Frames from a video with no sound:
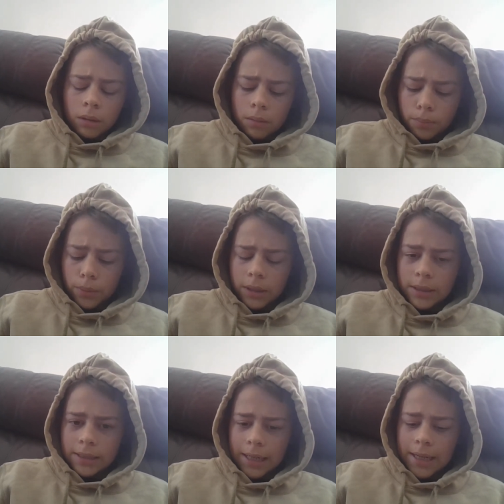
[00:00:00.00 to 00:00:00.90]
but the
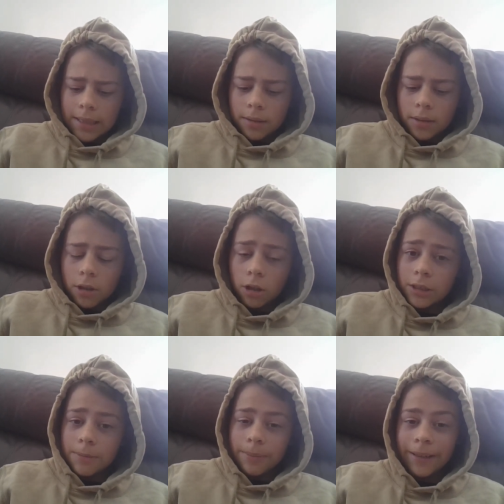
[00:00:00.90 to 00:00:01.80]
D's,
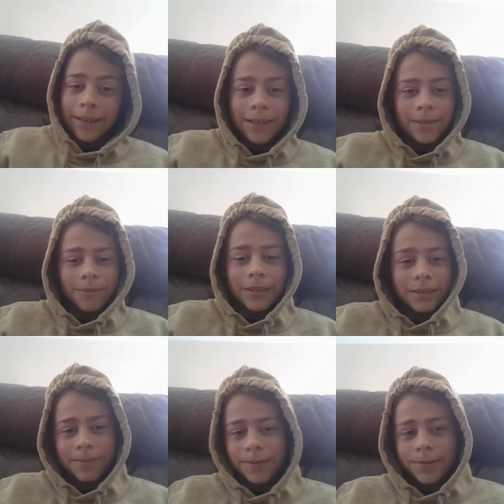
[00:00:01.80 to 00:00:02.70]
Cosy Pickett
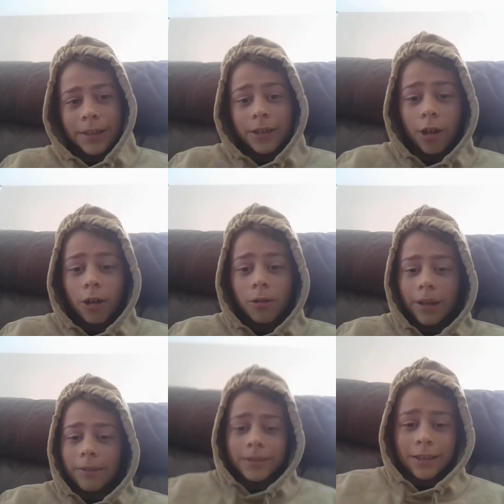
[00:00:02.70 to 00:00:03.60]
with a goal
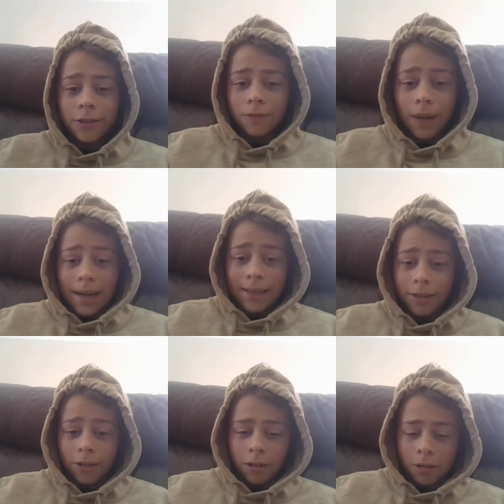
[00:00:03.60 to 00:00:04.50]
that was a
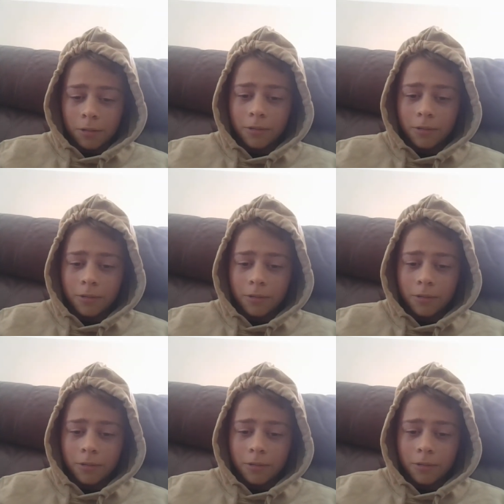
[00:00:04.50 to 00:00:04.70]
great goal.